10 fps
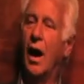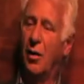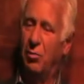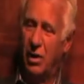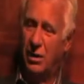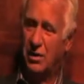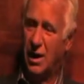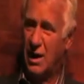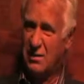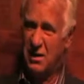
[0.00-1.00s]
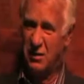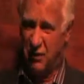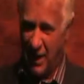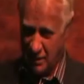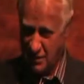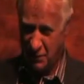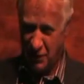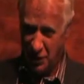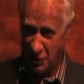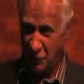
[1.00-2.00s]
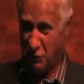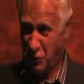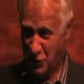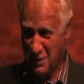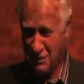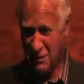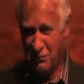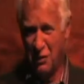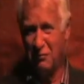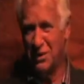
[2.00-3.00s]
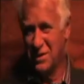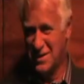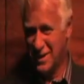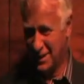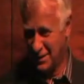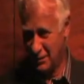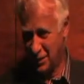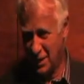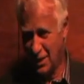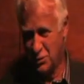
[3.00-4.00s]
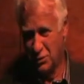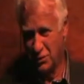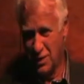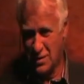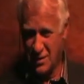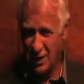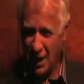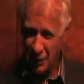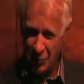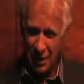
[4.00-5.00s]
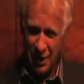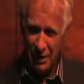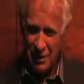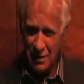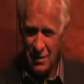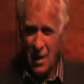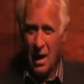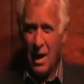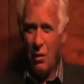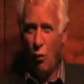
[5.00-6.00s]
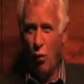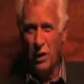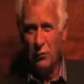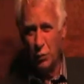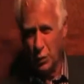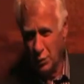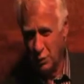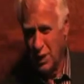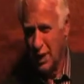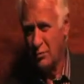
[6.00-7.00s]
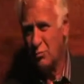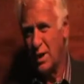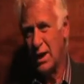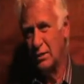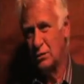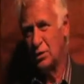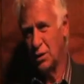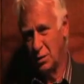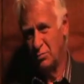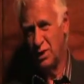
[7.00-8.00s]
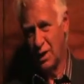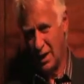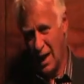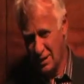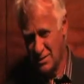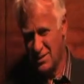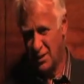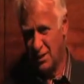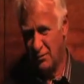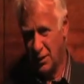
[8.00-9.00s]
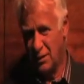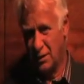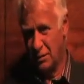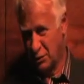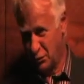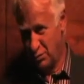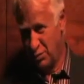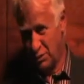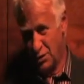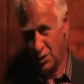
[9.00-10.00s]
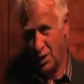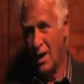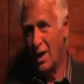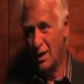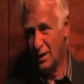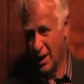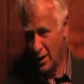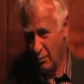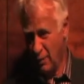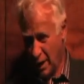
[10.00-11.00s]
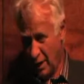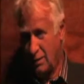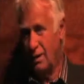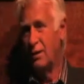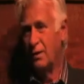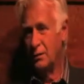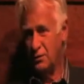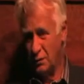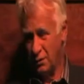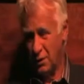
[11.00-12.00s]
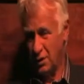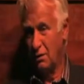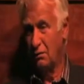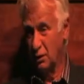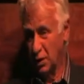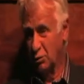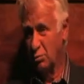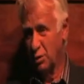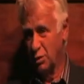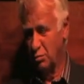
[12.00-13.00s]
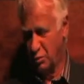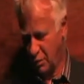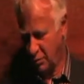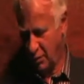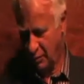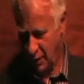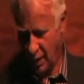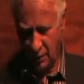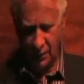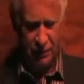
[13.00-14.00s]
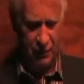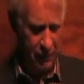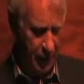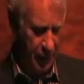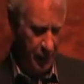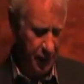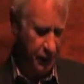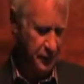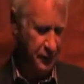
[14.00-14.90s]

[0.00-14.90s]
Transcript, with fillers: I apologize in advance for the not very scientific nature of this slide, but the idea is what role can biochar play? How significant a contribution can it make to the global problem of uh,